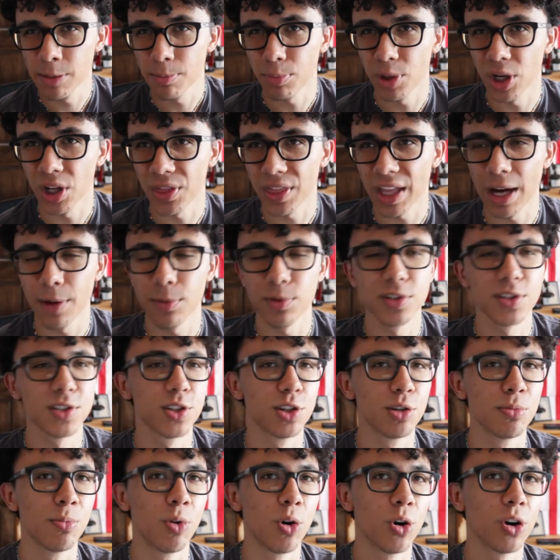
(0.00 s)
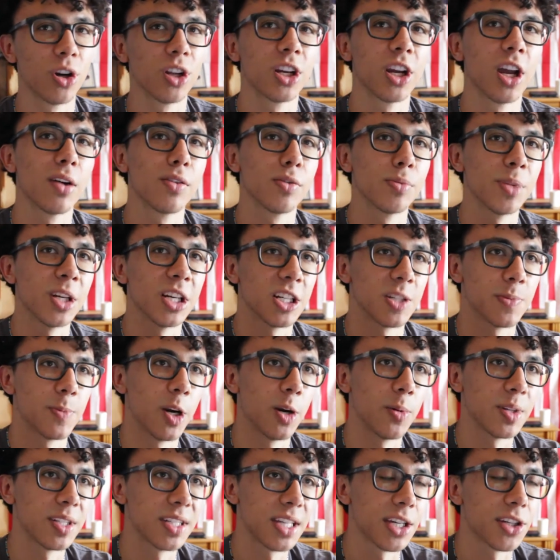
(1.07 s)
but that one's due more to government
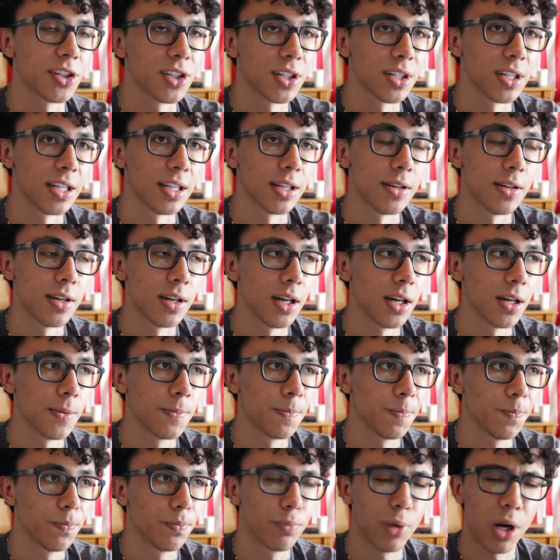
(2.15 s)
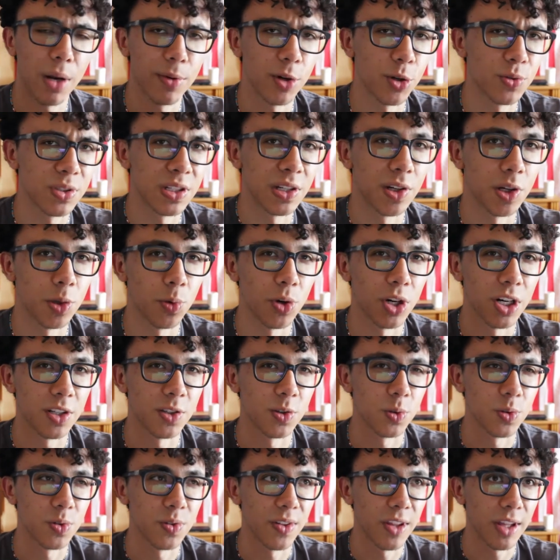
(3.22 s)
experimentation, and uh, probably don't tell anyone I
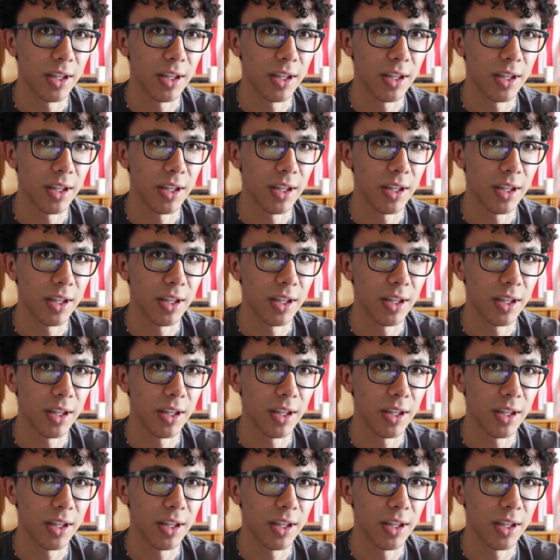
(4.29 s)
told you